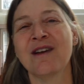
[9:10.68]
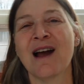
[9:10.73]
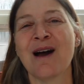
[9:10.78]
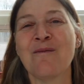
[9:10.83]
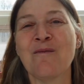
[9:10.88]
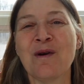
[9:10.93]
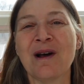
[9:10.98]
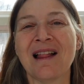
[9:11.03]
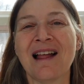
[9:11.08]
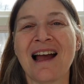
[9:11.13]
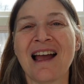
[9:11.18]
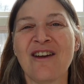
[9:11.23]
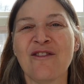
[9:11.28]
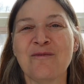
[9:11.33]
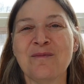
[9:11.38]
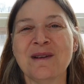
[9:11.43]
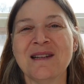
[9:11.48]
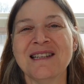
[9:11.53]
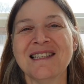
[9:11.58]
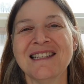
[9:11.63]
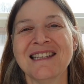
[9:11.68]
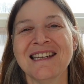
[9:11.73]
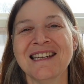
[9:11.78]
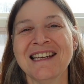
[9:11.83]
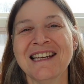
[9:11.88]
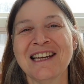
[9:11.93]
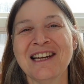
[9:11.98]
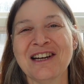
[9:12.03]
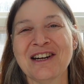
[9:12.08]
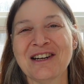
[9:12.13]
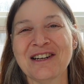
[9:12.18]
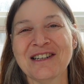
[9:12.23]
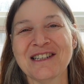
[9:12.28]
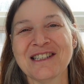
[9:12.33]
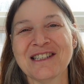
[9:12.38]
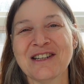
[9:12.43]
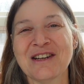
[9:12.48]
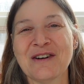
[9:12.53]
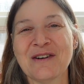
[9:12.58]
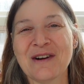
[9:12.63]
come while I have been sitting here,
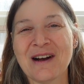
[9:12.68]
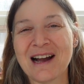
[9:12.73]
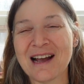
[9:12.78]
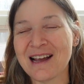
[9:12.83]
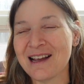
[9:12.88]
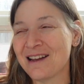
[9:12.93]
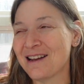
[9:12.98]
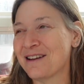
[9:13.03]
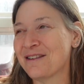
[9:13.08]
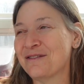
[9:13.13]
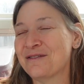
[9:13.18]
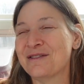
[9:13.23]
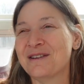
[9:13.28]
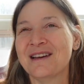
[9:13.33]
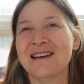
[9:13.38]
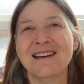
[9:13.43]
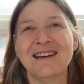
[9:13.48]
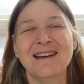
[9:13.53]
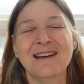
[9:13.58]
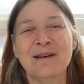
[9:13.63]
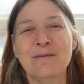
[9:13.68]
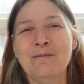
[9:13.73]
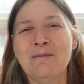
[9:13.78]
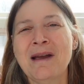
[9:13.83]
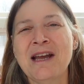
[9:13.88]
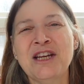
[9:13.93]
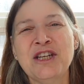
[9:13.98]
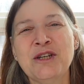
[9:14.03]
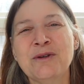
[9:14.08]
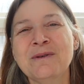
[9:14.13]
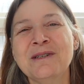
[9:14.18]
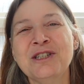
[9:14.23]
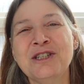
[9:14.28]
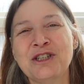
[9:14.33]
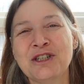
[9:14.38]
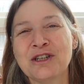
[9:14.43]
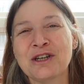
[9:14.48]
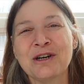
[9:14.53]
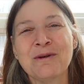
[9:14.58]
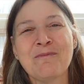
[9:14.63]
so I have made you
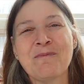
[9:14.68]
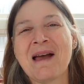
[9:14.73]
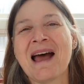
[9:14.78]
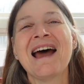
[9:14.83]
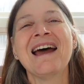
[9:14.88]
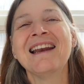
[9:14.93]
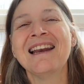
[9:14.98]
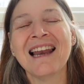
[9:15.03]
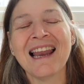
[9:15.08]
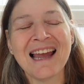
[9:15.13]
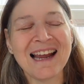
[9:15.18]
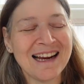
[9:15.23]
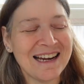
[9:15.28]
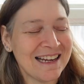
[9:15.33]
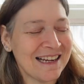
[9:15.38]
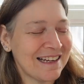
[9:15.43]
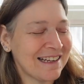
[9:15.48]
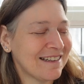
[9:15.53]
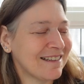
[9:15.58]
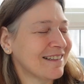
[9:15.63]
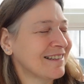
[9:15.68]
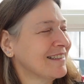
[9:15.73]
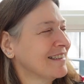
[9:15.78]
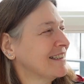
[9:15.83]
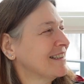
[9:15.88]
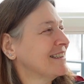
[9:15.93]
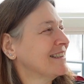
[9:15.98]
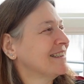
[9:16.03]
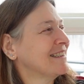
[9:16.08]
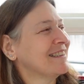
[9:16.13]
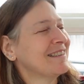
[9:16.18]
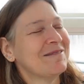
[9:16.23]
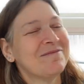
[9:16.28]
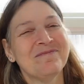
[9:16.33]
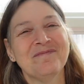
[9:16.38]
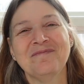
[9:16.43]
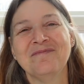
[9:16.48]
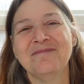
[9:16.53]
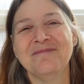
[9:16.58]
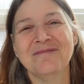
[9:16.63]
endure bad lighting
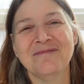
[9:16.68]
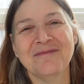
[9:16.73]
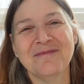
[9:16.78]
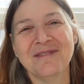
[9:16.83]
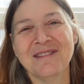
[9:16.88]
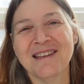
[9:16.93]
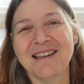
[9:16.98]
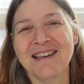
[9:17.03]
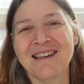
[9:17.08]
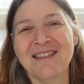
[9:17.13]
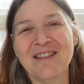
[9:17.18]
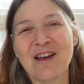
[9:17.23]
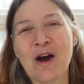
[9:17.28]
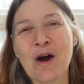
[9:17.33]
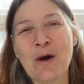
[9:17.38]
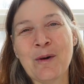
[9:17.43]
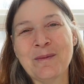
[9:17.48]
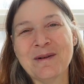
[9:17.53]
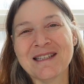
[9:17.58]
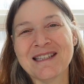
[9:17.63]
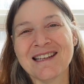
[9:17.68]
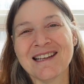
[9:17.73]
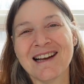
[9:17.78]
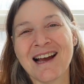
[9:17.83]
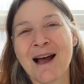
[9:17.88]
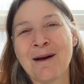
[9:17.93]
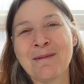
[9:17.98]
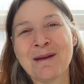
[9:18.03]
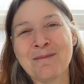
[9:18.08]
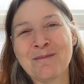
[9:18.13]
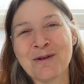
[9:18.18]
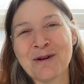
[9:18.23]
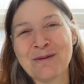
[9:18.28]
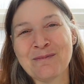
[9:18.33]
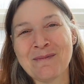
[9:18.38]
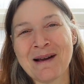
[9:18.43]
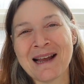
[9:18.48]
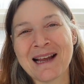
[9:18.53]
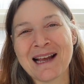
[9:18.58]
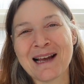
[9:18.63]
in the hopes that a hummingbird
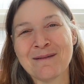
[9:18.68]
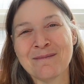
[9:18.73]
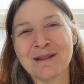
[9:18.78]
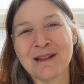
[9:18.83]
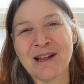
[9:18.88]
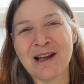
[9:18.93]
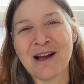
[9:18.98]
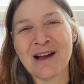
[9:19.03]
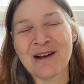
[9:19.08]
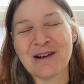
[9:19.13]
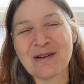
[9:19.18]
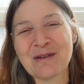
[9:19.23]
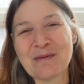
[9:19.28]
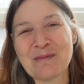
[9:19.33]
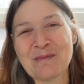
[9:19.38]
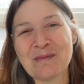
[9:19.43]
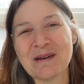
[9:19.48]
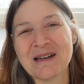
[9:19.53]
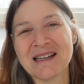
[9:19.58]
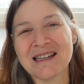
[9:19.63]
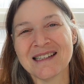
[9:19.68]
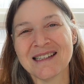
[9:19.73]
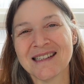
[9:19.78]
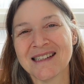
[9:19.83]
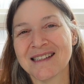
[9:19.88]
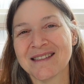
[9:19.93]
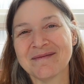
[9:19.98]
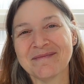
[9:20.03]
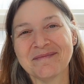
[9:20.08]
might come along, but